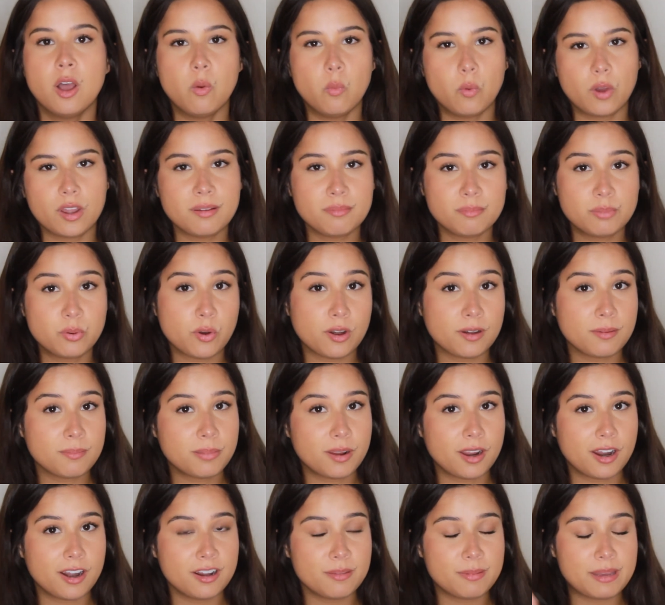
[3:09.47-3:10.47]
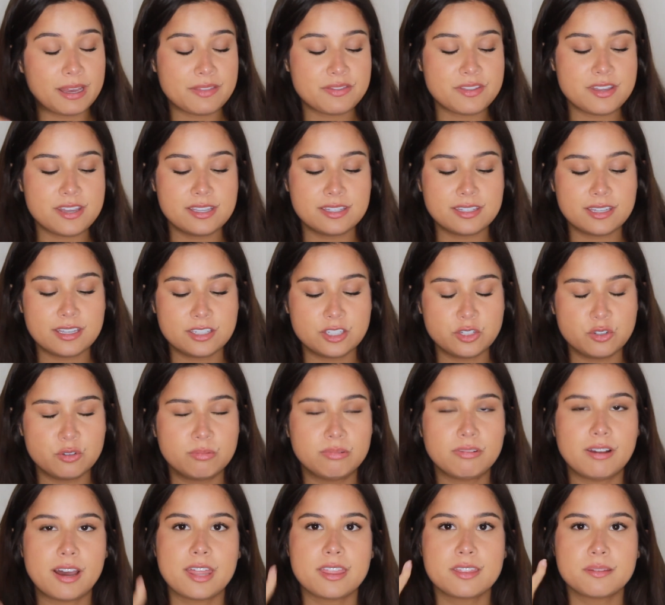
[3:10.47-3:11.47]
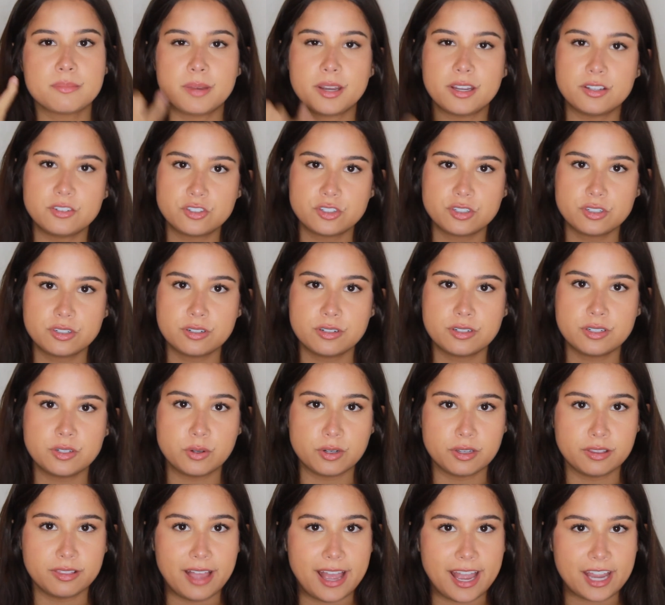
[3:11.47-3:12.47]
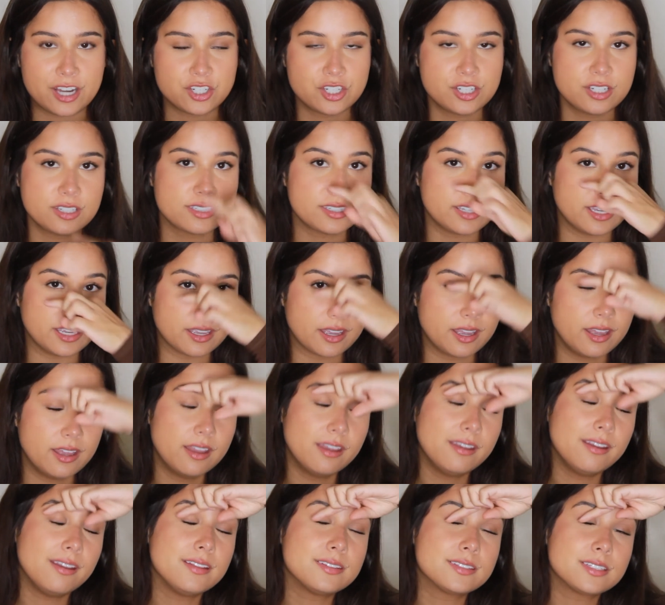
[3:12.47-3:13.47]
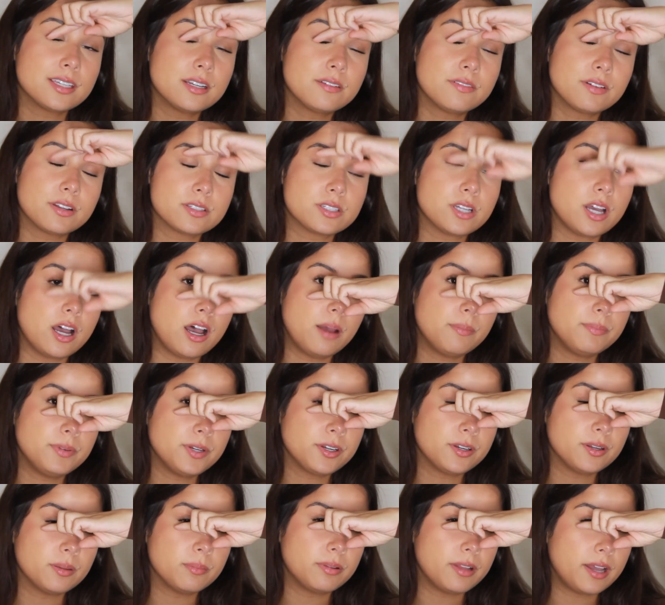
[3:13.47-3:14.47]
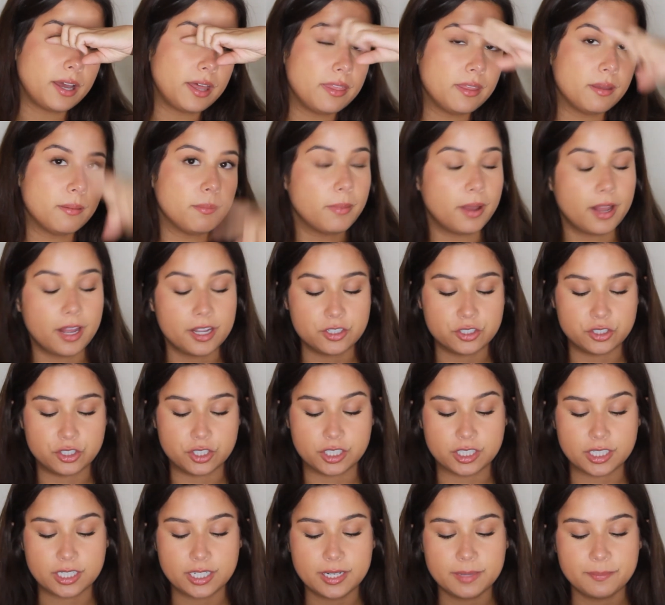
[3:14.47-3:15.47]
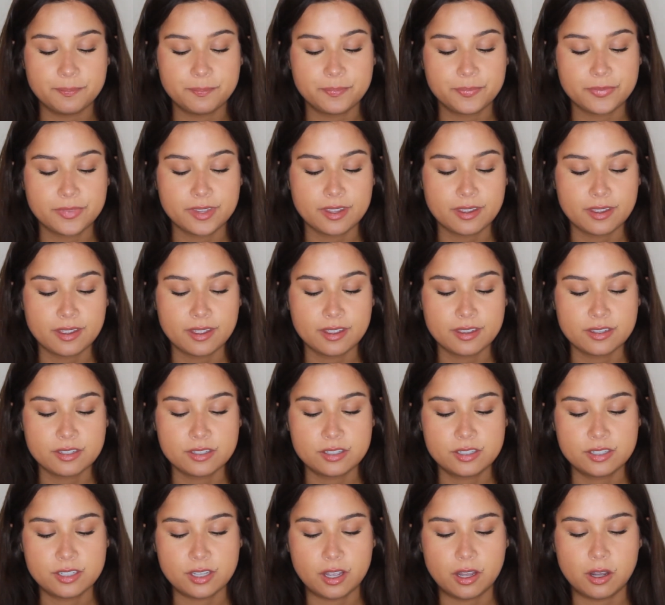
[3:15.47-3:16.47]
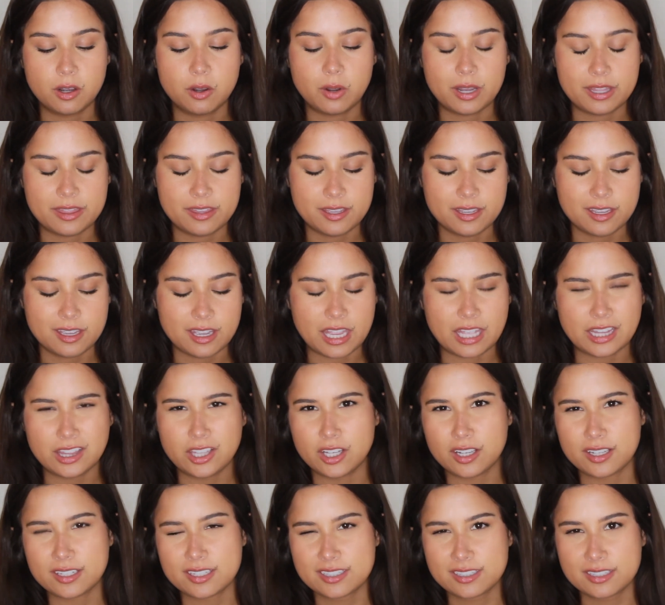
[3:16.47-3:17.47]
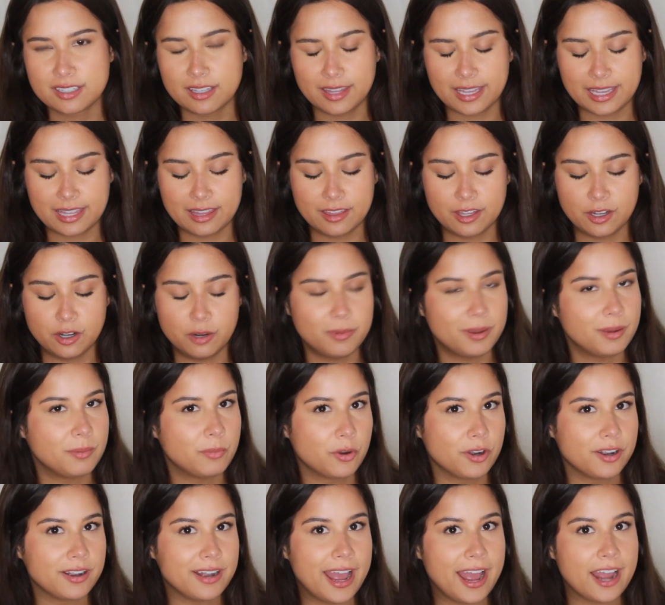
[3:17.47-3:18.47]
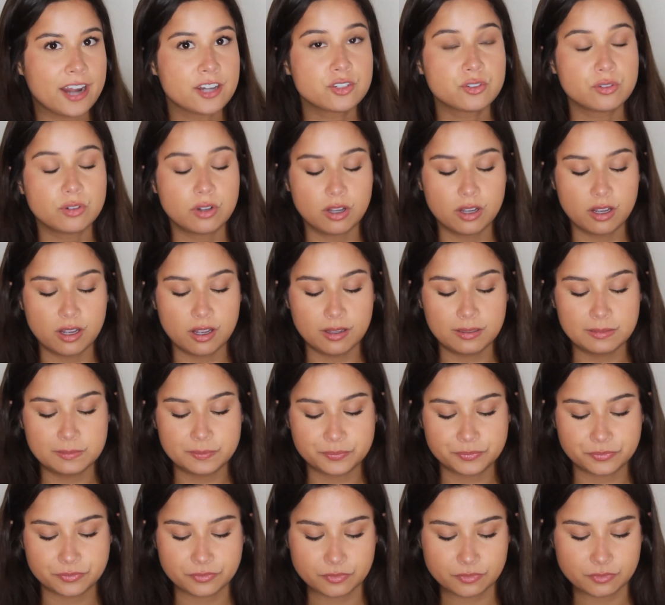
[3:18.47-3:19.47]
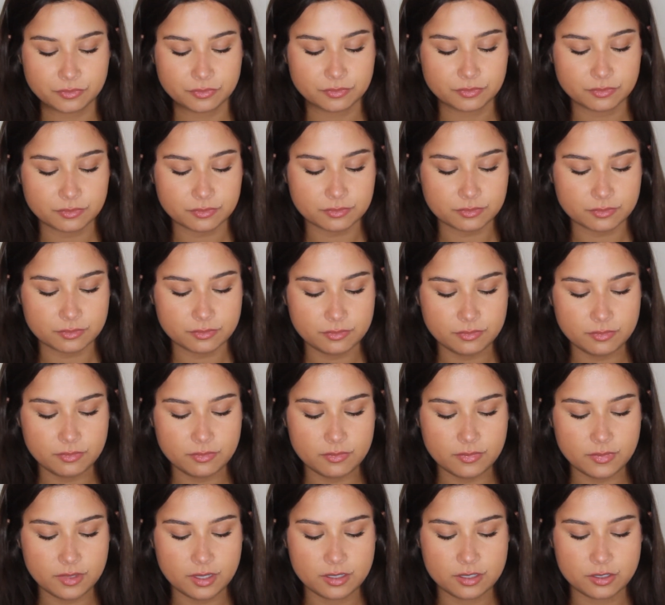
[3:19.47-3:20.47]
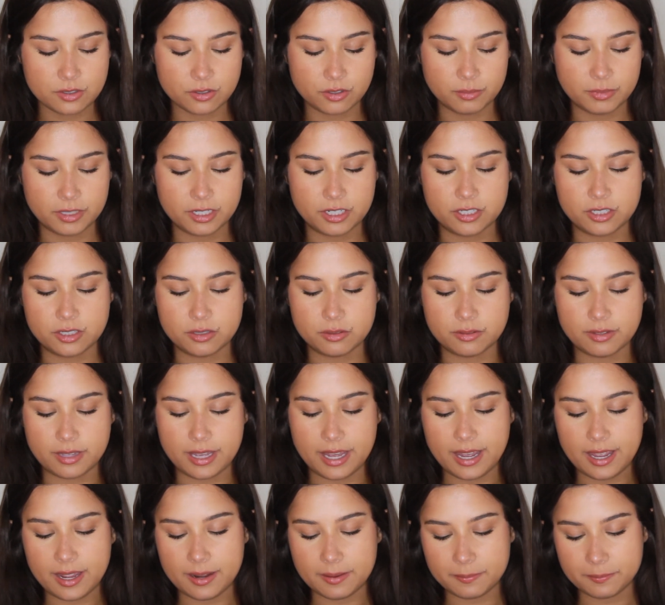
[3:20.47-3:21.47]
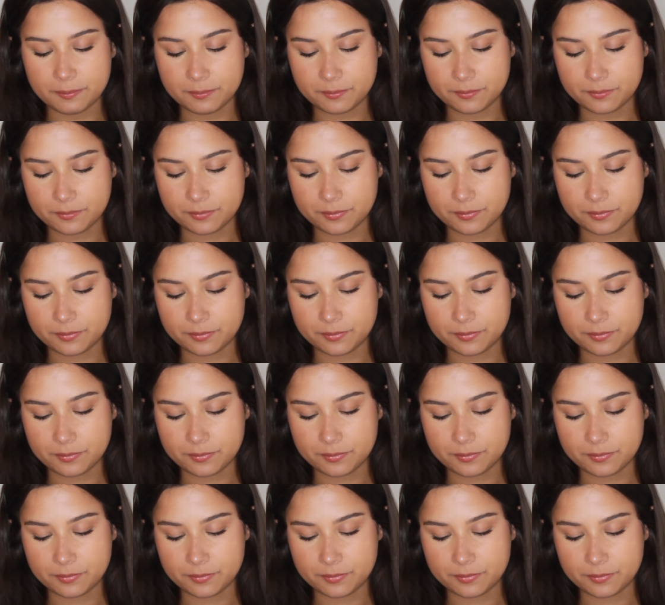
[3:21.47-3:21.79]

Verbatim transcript: One important part about these is you apply them under your lashes. Like, instead of on top, you're going to apply them under. So I think it looks like a little bit more natural. So I'm going to do that.